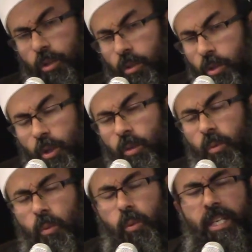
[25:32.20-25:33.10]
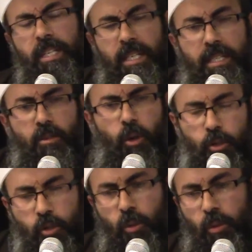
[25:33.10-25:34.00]
So we need
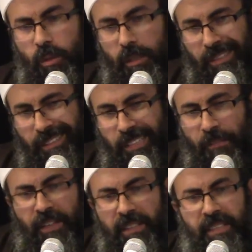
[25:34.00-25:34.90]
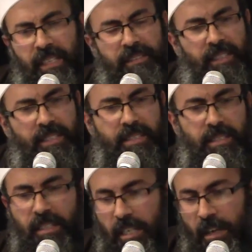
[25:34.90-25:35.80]
also different
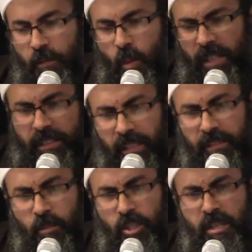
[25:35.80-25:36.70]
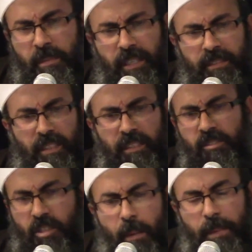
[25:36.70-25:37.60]
countries. If one Muslim country in
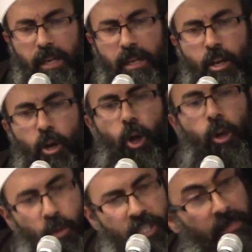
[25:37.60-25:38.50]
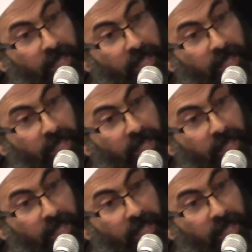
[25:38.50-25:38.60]
trouble, all Muslim